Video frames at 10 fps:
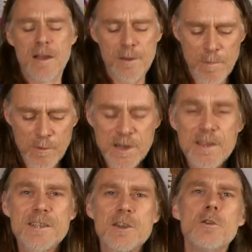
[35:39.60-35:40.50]
Obviously,
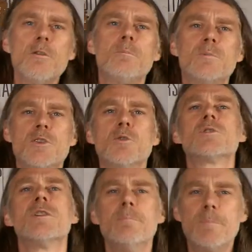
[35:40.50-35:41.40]
the two tools
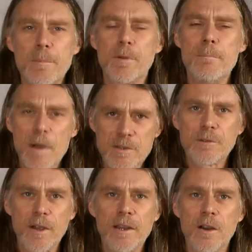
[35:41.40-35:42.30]
that people are most
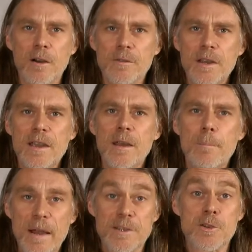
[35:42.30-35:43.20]
afraid of,
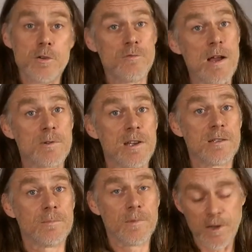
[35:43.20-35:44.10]
bandsaw and router,
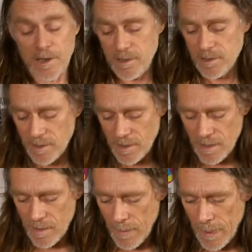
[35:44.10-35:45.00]
okay?
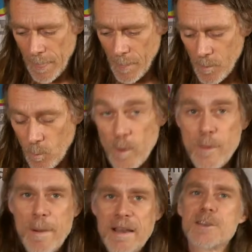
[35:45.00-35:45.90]
With
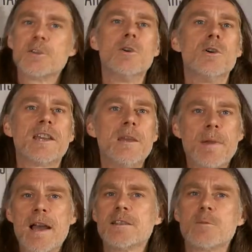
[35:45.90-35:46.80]
the bandsaw, keep
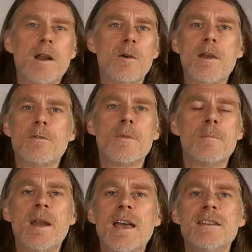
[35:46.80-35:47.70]
your hands well away from the
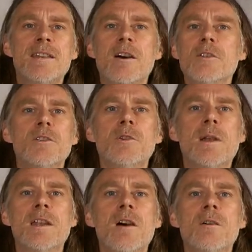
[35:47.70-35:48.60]
blade. It can't do you
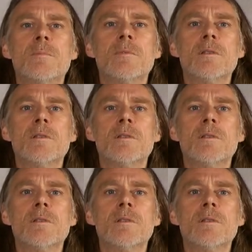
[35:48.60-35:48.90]
any harm.